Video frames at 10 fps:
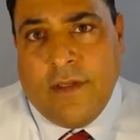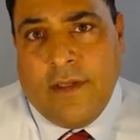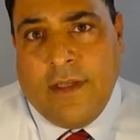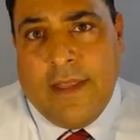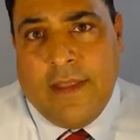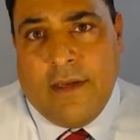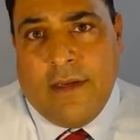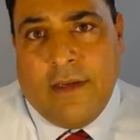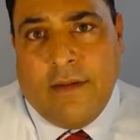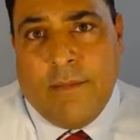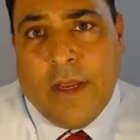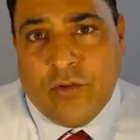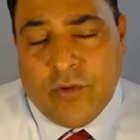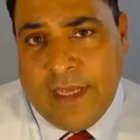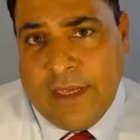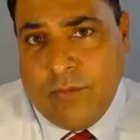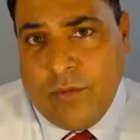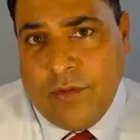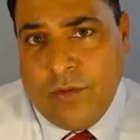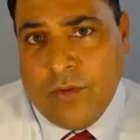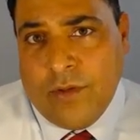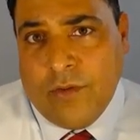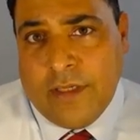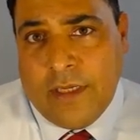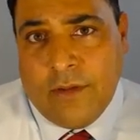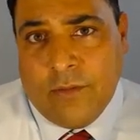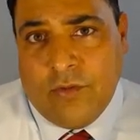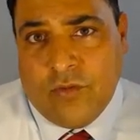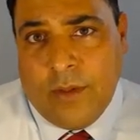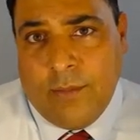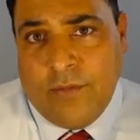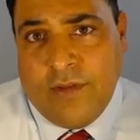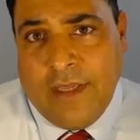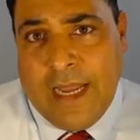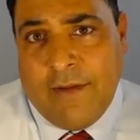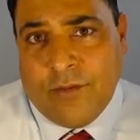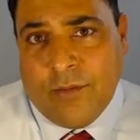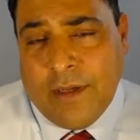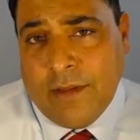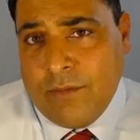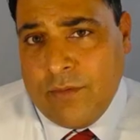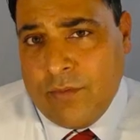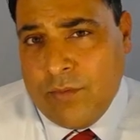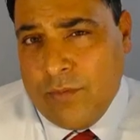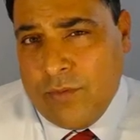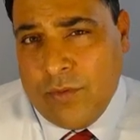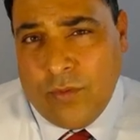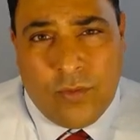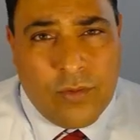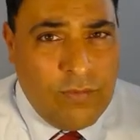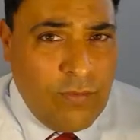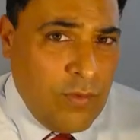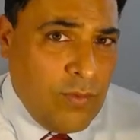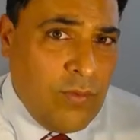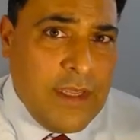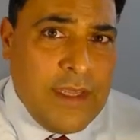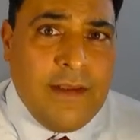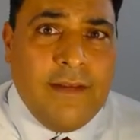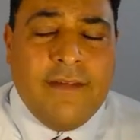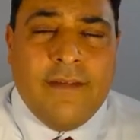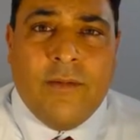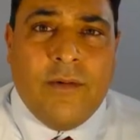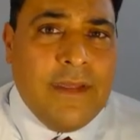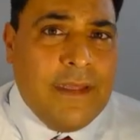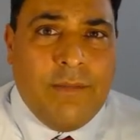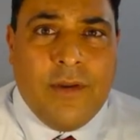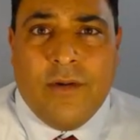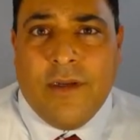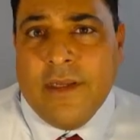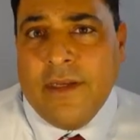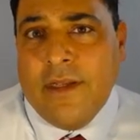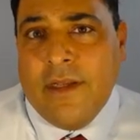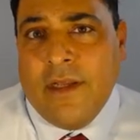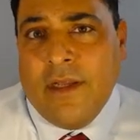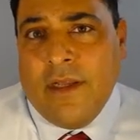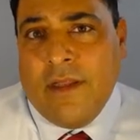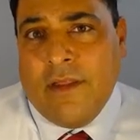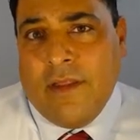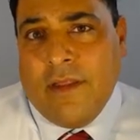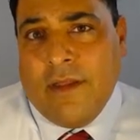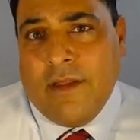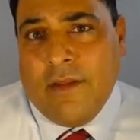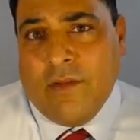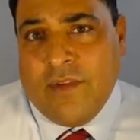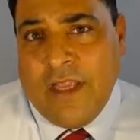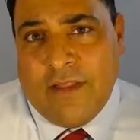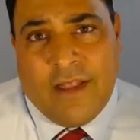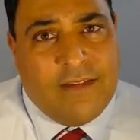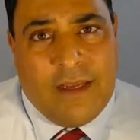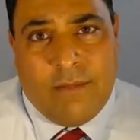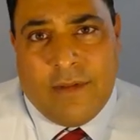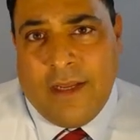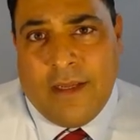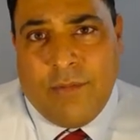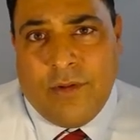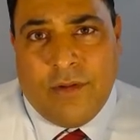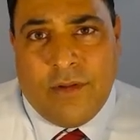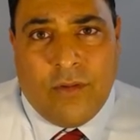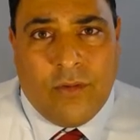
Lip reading: and then measure that with urinary ketone strips. And after about 2 to 4 weeks, somewhere around that period, they'll stay on that same diet, but they'll no